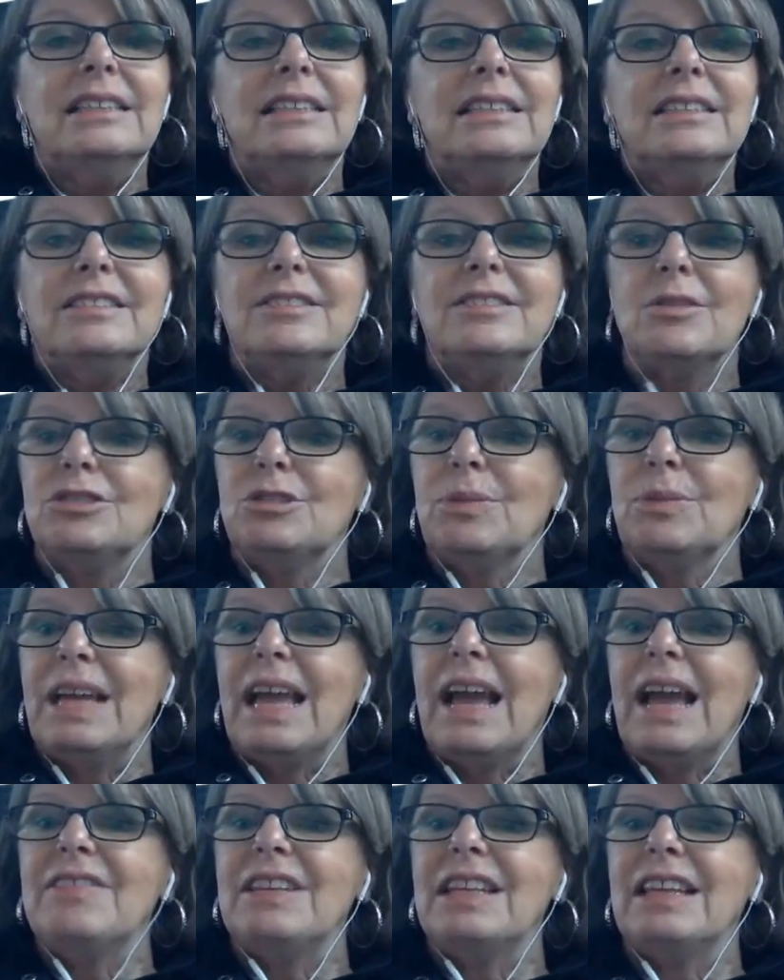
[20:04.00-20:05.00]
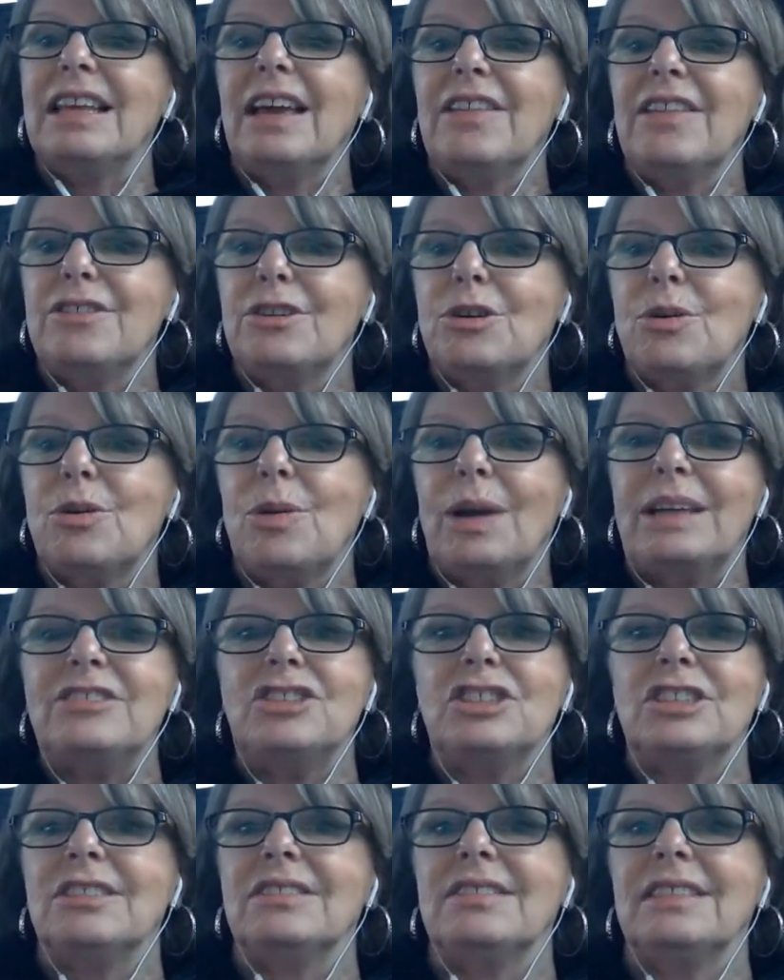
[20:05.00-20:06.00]
So do we have any other
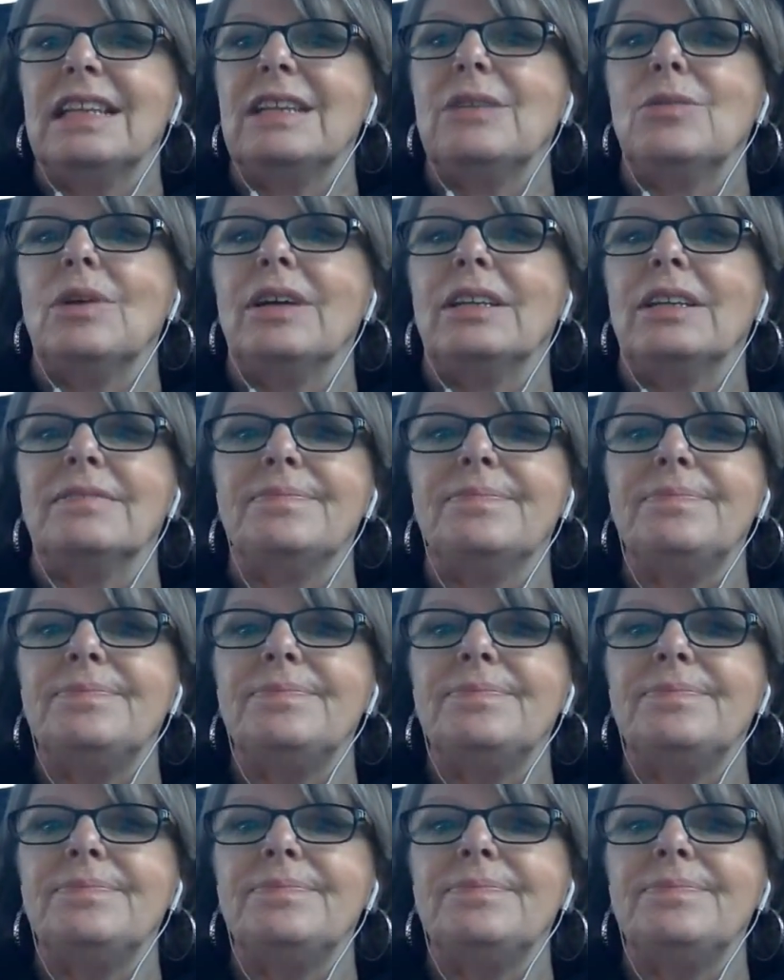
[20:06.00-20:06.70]
questions, anyone?